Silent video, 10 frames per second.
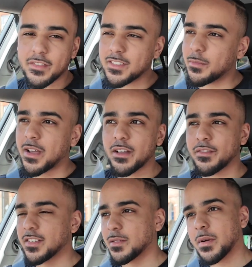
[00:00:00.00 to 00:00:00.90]
things are bad,
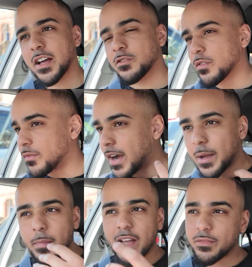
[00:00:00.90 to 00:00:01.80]
you're
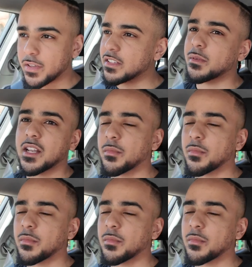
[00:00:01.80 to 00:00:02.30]
inviting bad things, man.